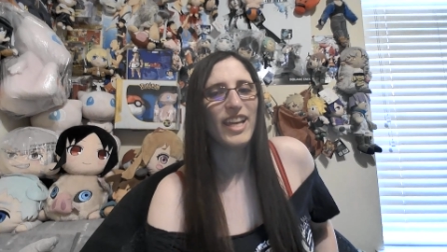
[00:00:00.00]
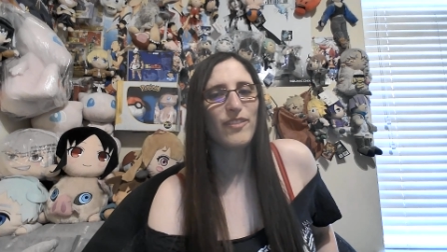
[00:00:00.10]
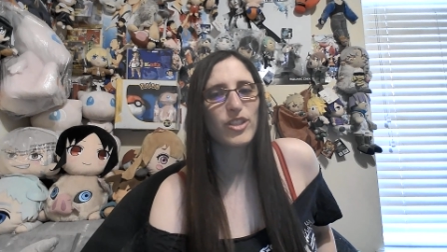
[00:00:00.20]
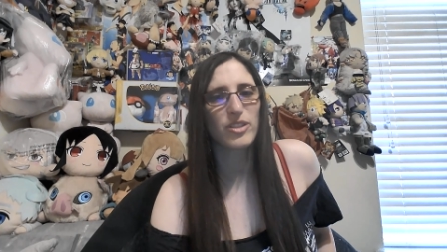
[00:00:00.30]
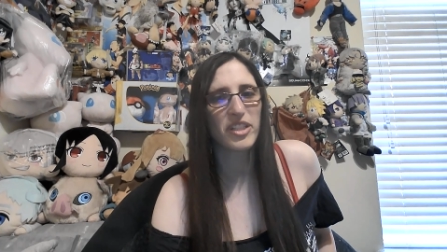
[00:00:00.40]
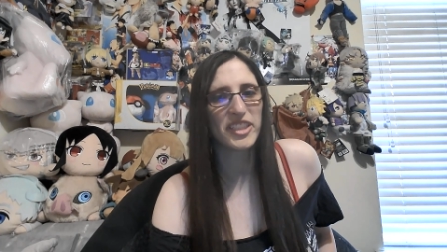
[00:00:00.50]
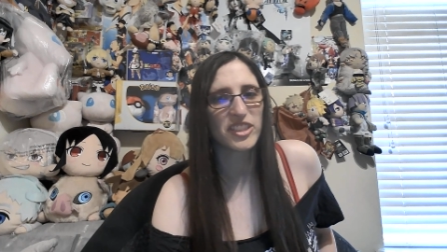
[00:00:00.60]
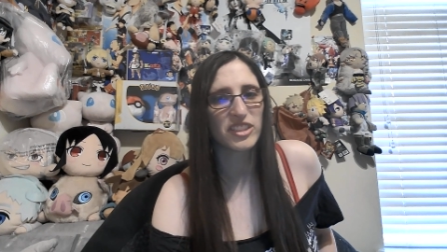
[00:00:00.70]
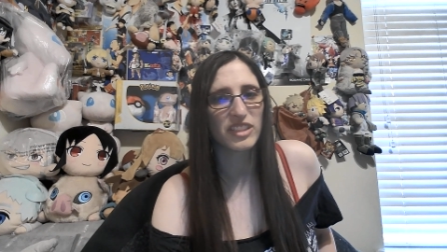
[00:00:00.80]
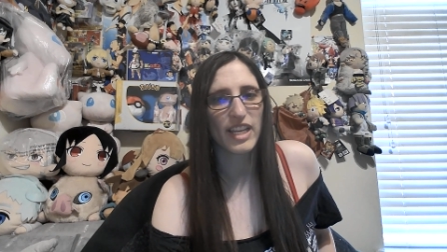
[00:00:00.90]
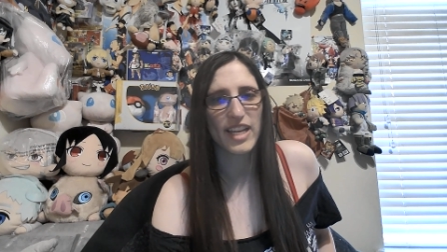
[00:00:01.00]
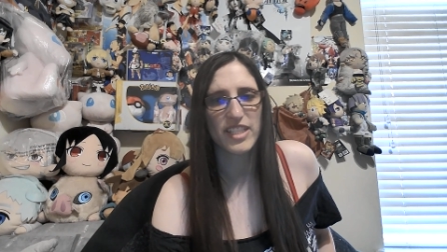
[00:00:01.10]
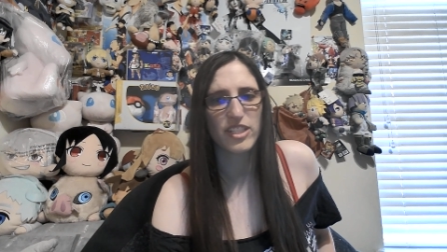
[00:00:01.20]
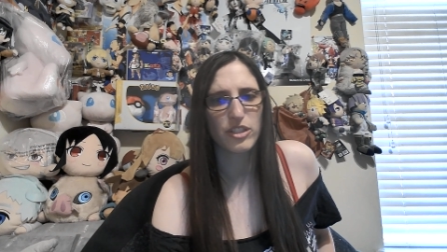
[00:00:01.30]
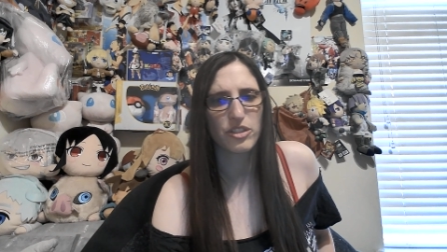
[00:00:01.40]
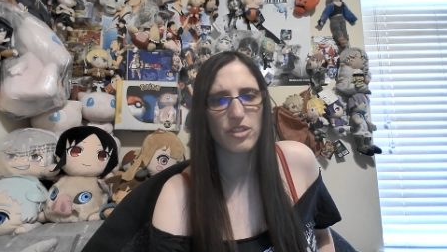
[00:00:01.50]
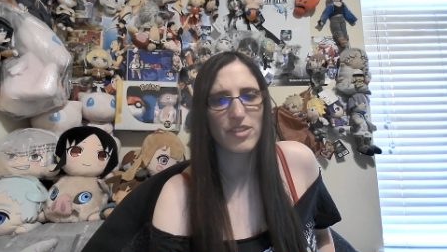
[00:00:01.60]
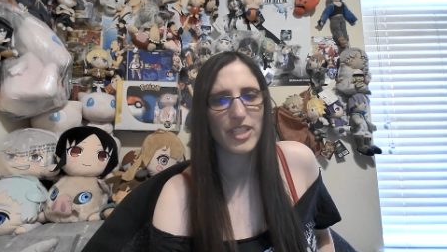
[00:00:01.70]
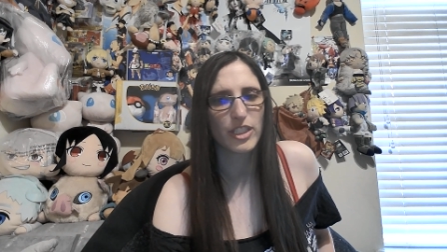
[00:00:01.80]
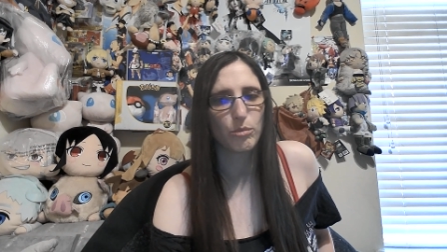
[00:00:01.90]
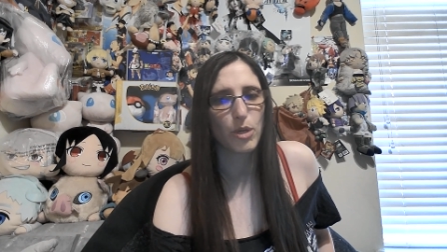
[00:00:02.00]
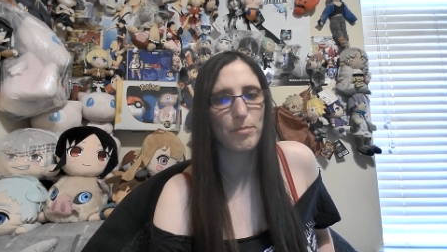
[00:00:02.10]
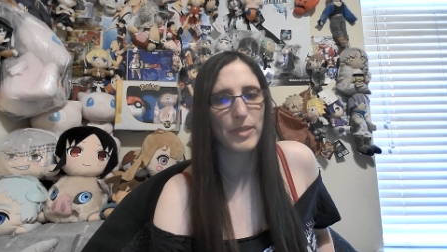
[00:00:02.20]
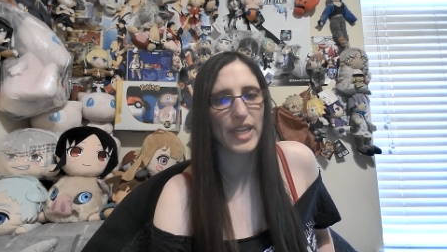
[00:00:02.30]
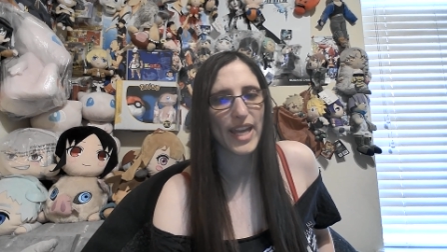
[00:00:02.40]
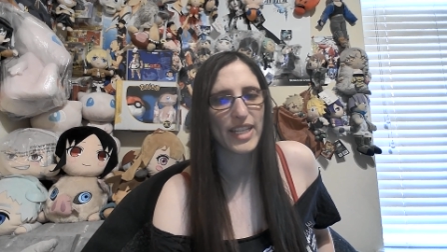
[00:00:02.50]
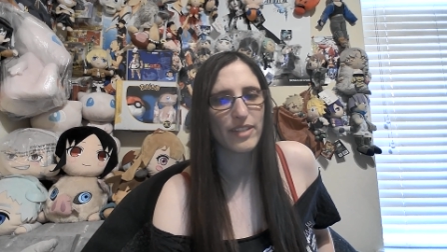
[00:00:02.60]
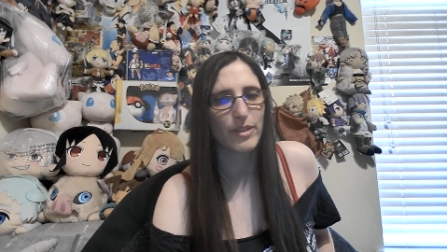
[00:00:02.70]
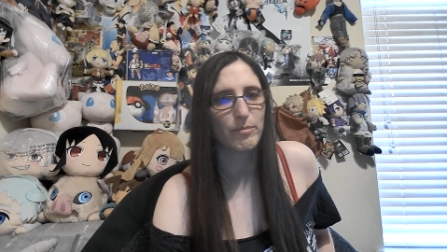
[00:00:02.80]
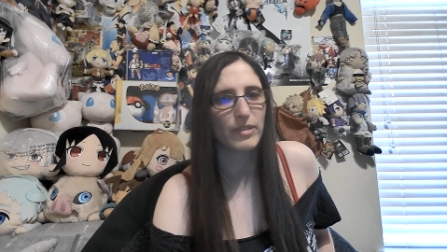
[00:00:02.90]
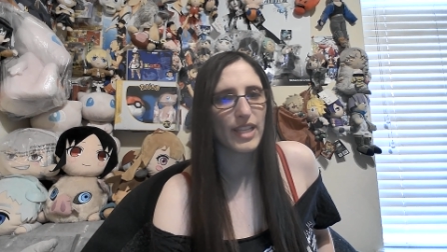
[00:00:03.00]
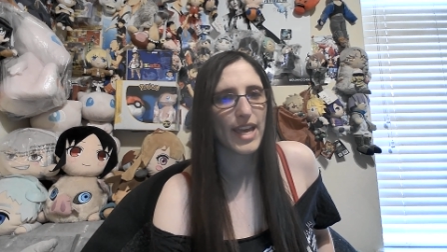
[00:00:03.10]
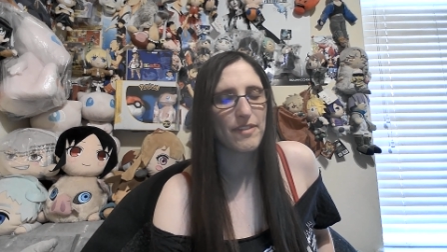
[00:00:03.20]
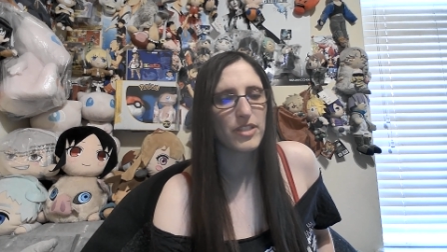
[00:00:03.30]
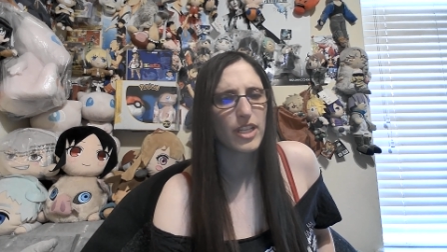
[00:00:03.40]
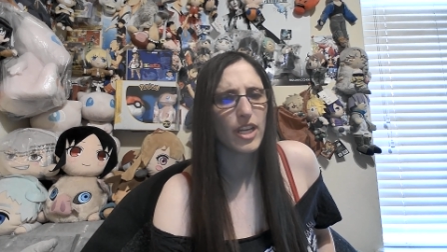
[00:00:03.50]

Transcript: If you're gonna uh, still do this, there won't be any of them left.